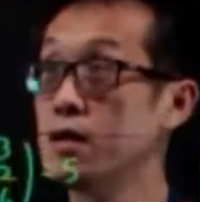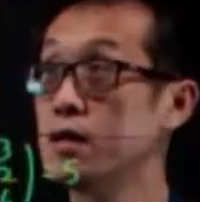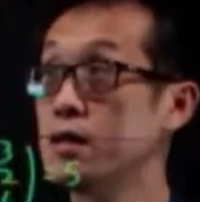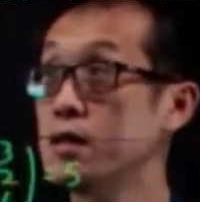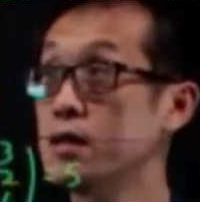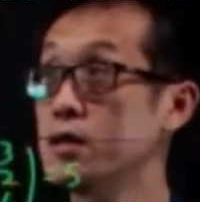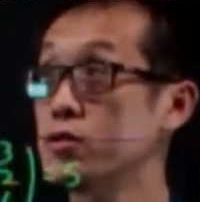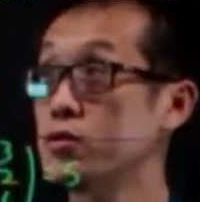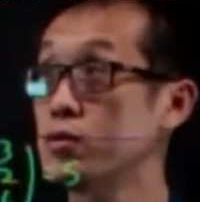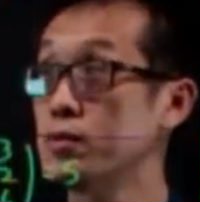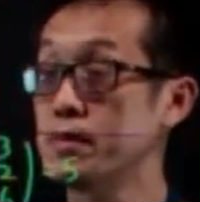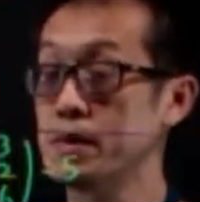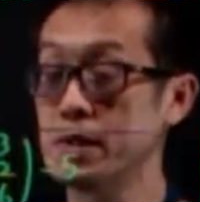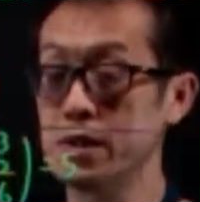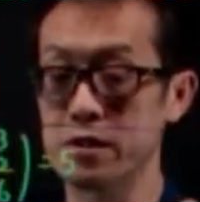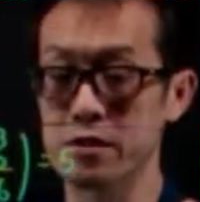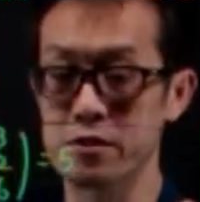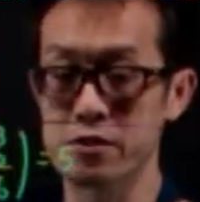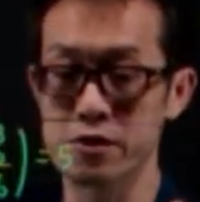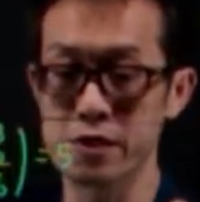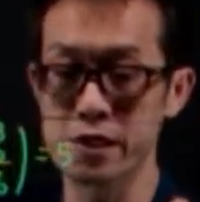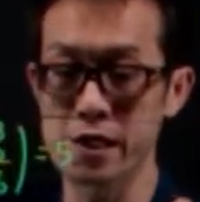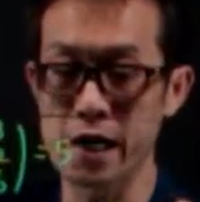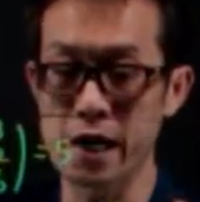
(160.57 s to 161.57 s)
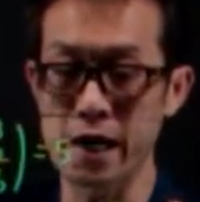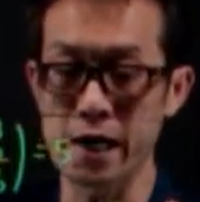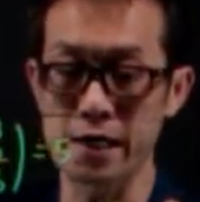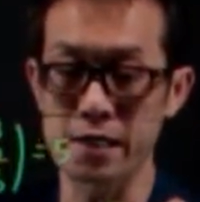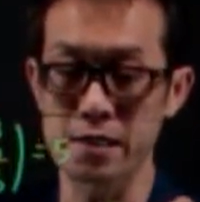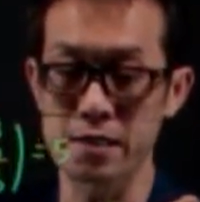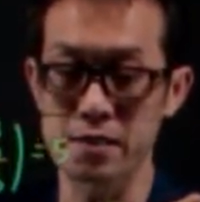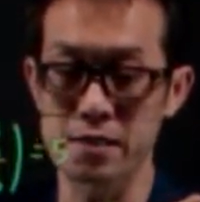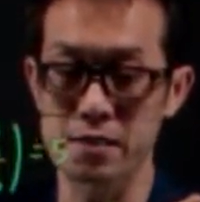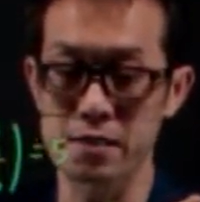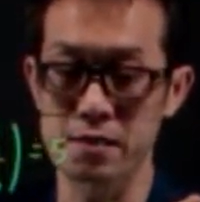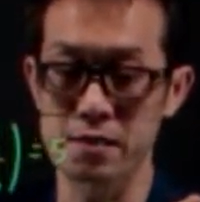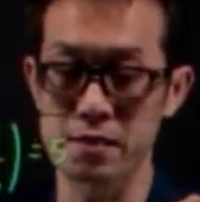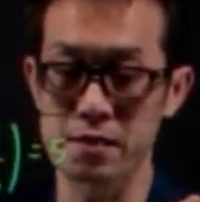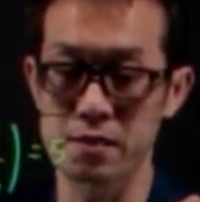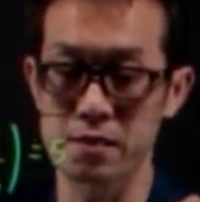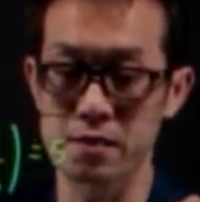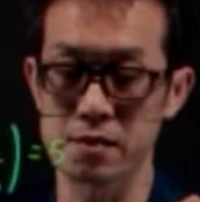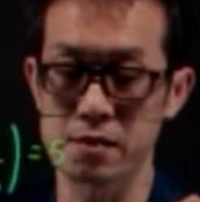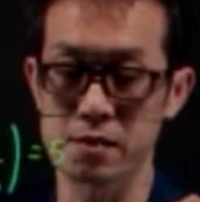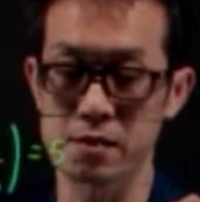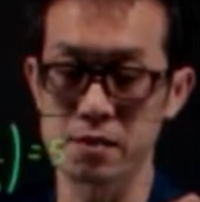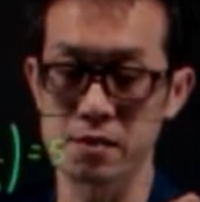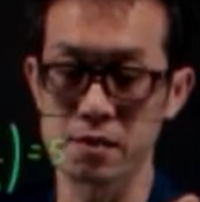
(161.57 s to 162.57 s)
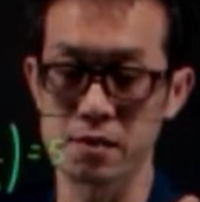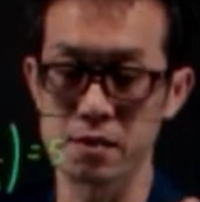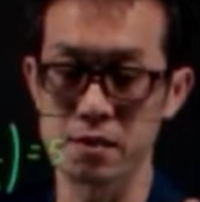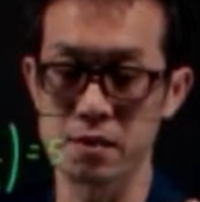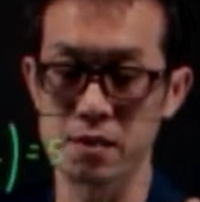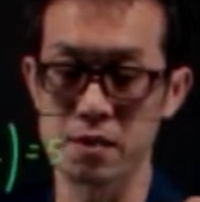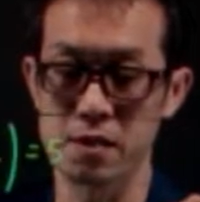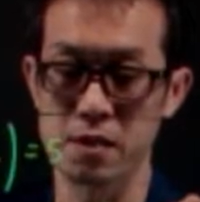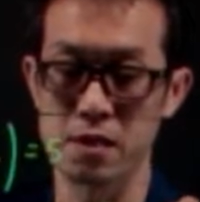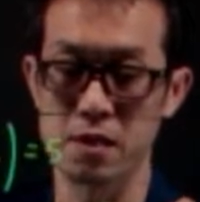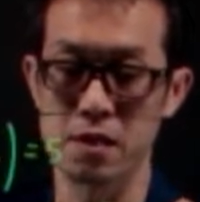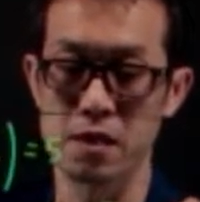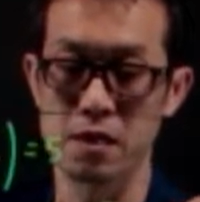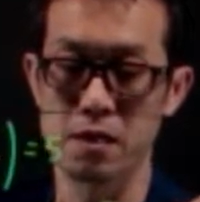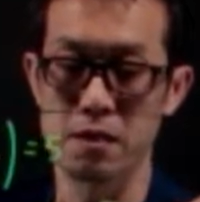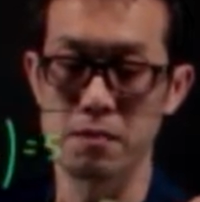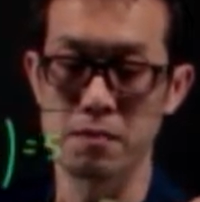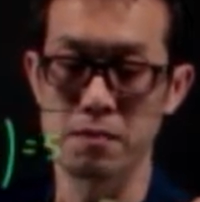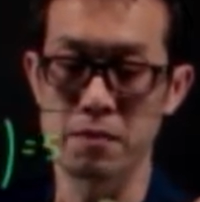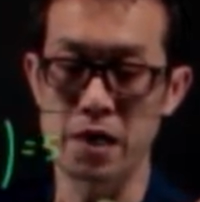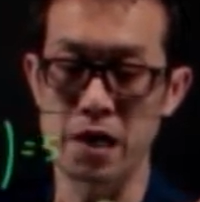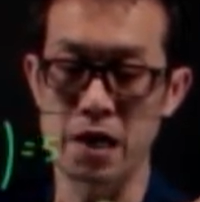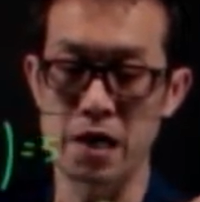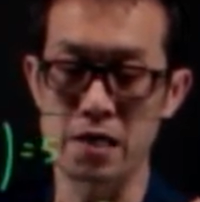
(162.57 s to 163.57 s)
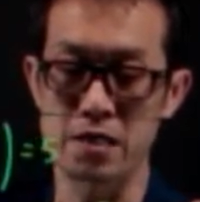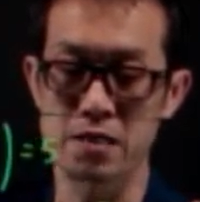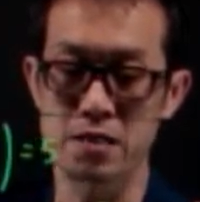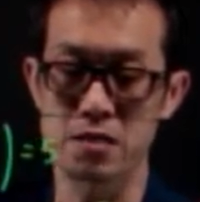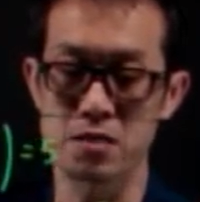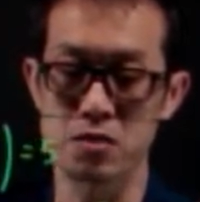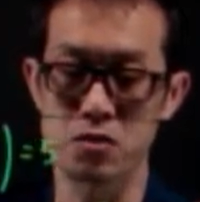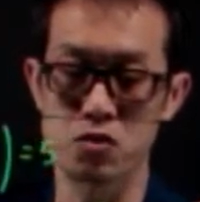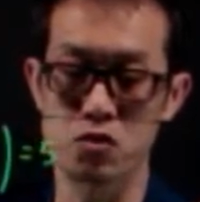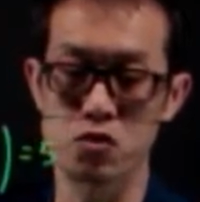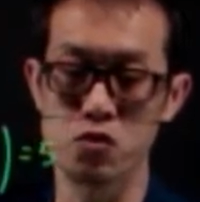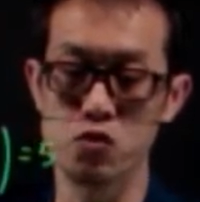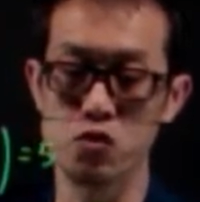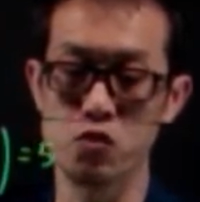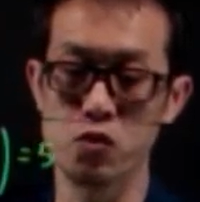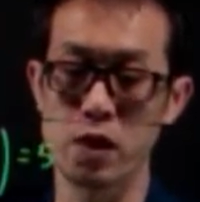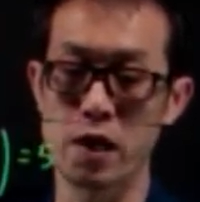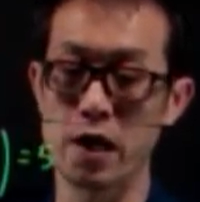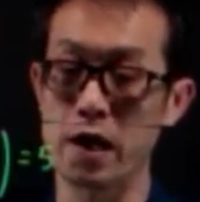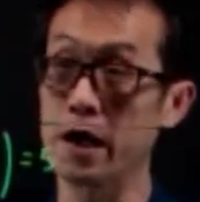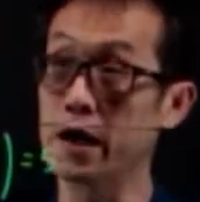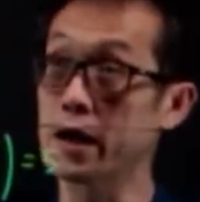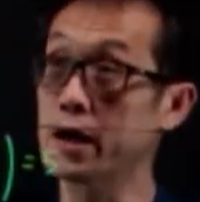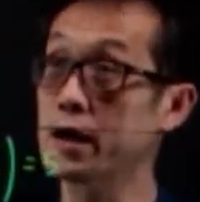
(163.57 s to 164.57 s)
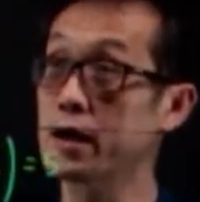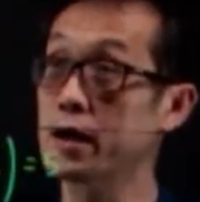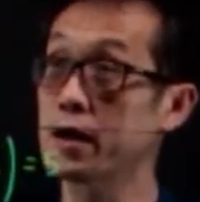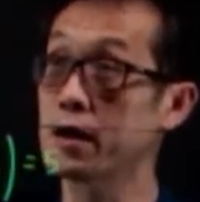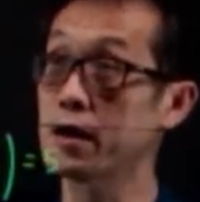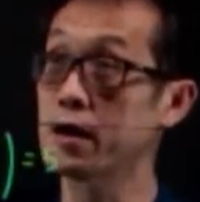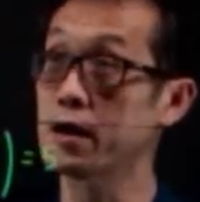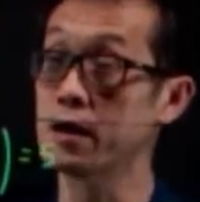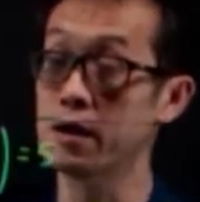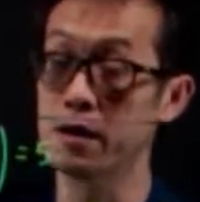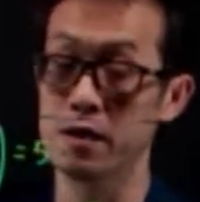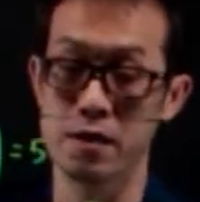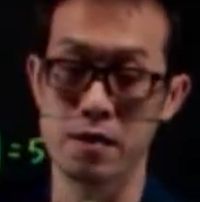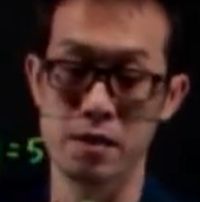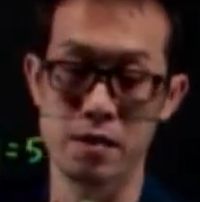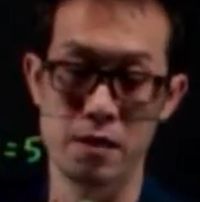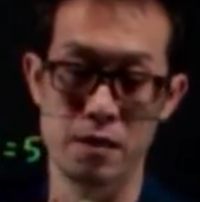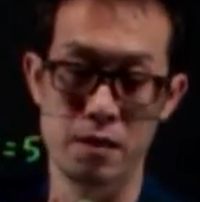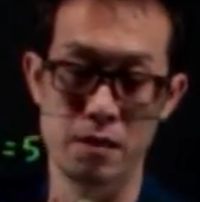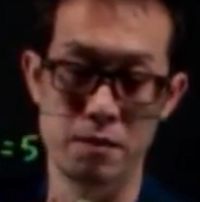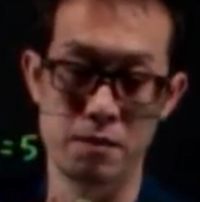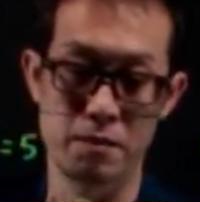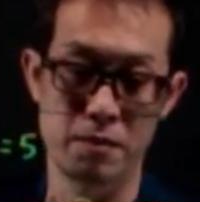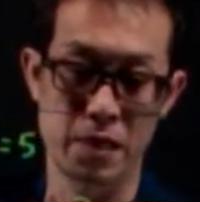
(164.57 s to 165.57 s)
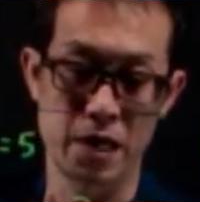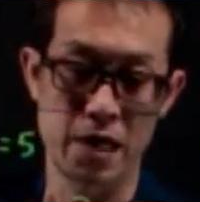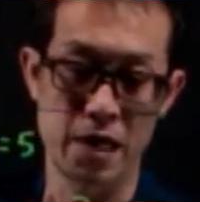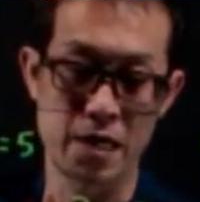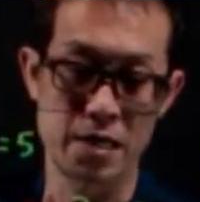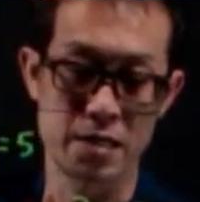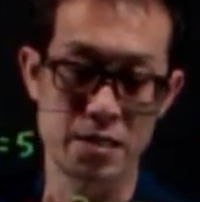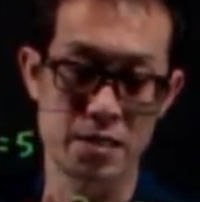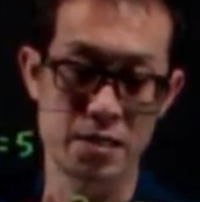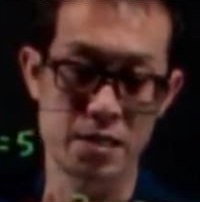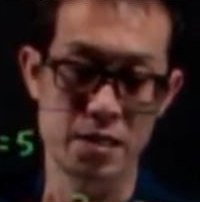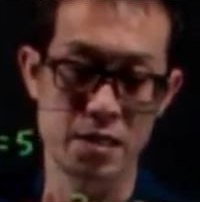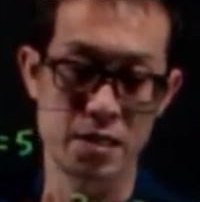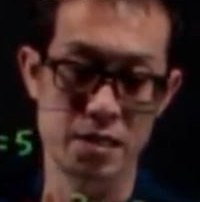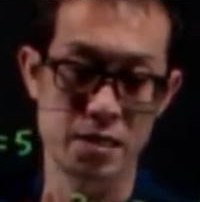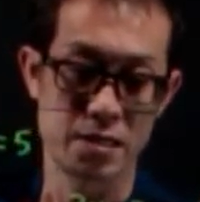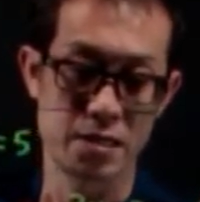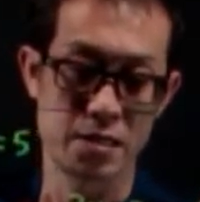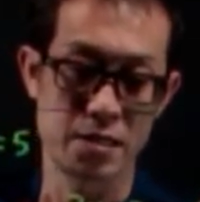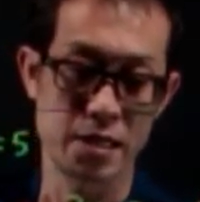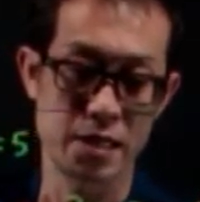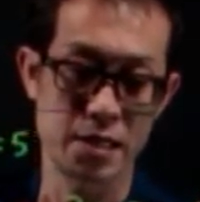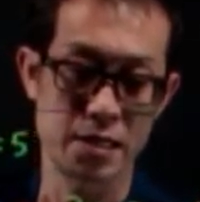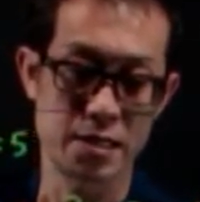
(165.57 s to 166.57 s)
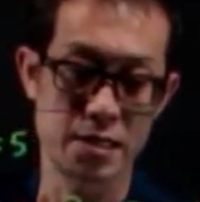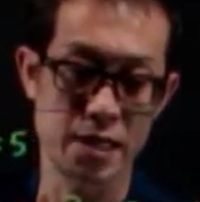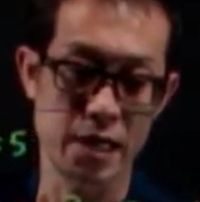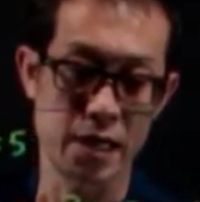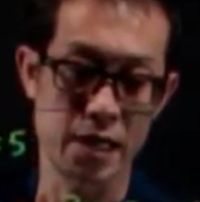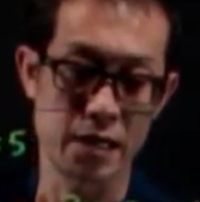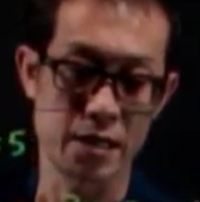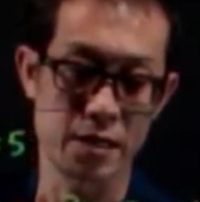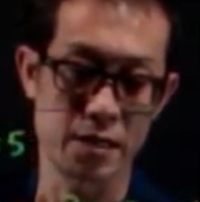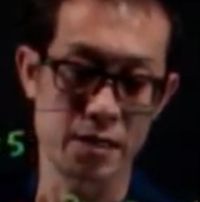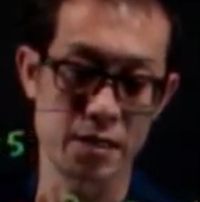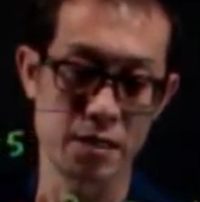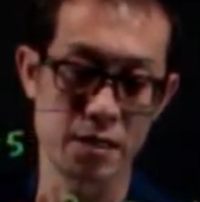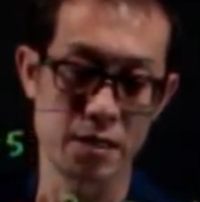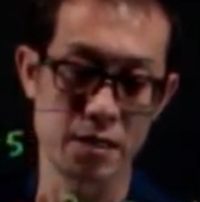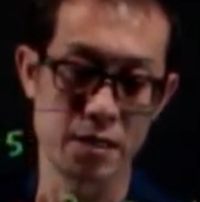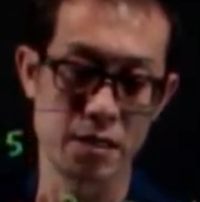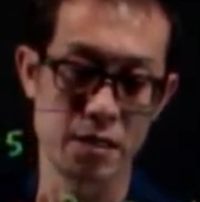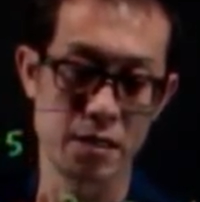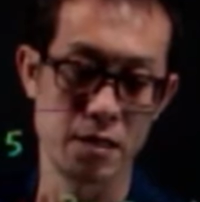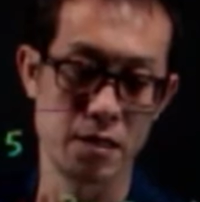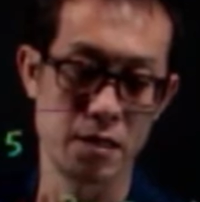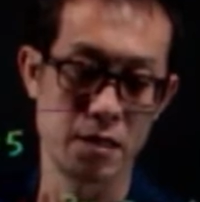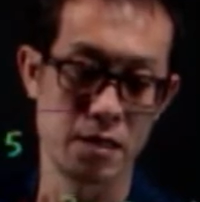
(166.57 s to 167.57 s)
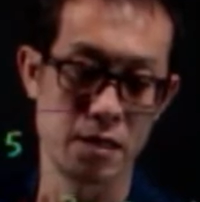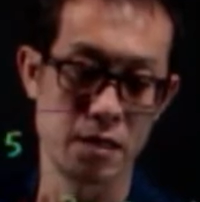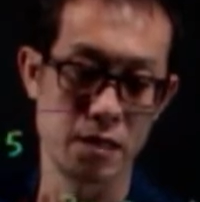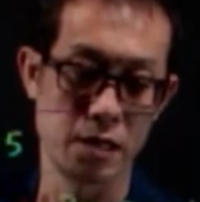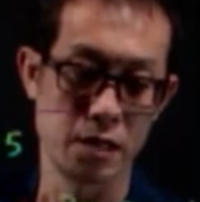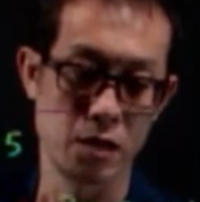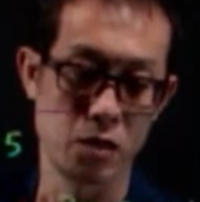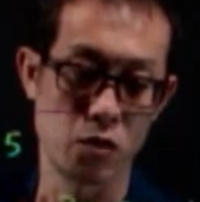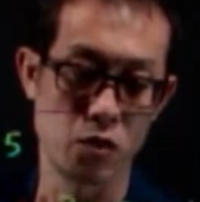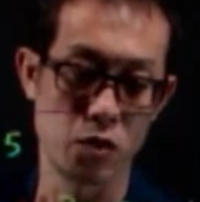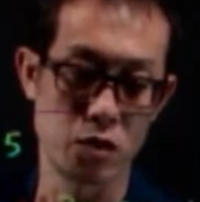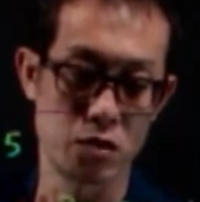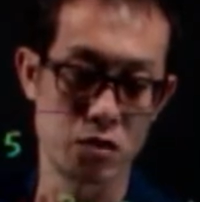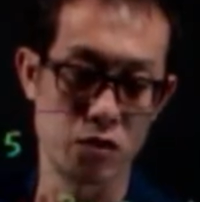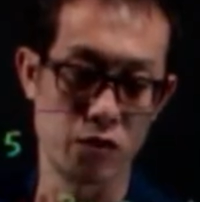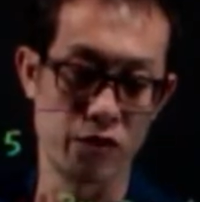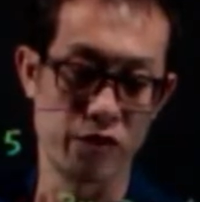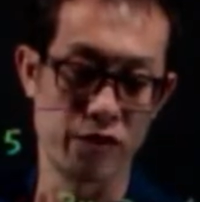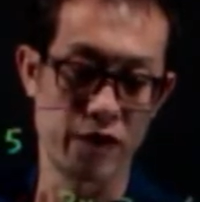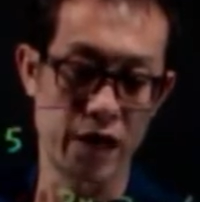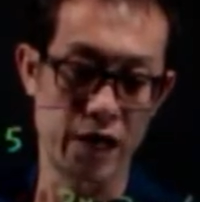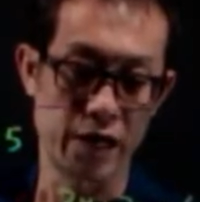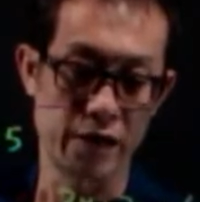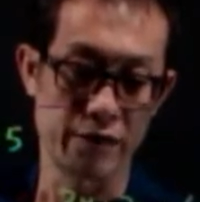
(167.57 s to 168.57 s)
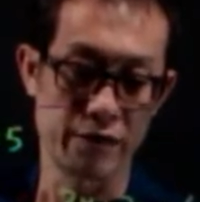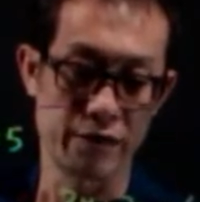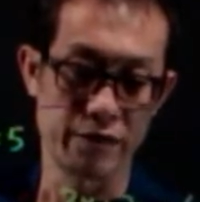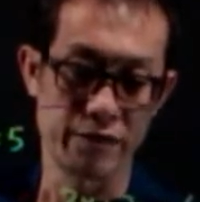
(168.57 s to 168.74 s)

This will be 3x plus 2y plus 6z equals to 5.